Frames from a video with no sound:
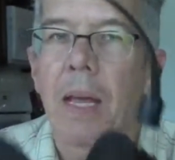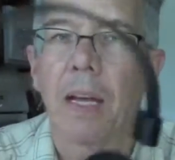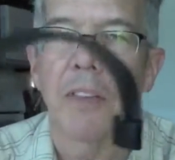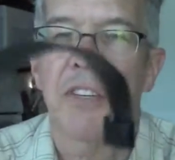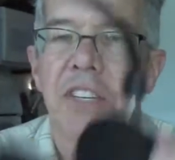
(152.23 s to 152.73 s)

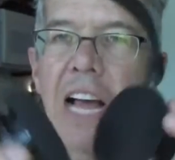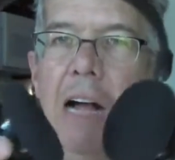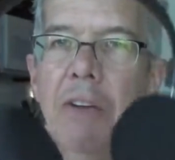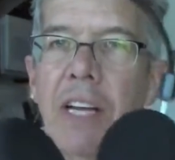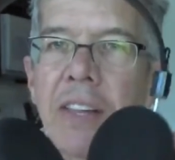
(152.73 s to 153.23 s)
The
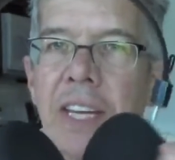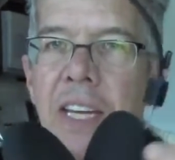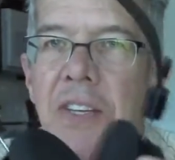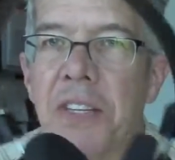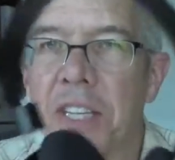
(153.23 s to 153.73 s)
sound on
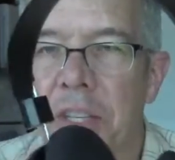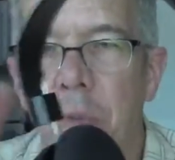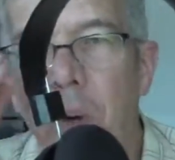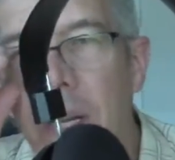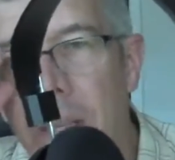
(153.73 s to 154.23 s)
these is
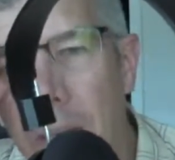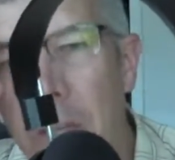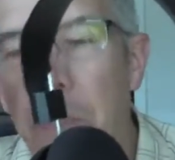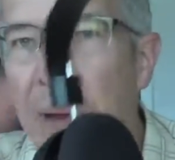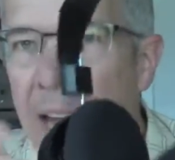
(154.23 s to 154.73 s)
what
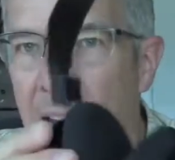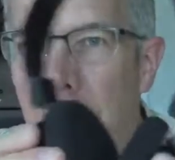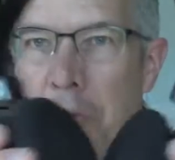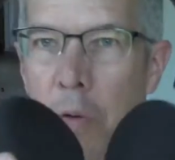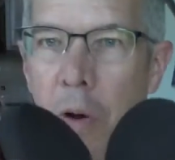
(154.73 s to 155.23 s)
you're paying
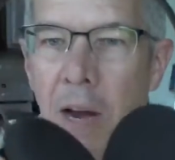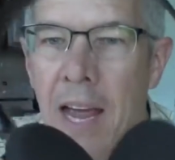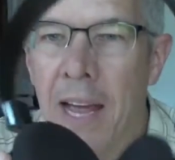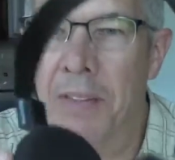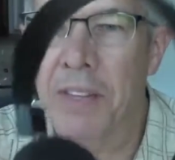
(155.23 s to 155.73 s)
for, and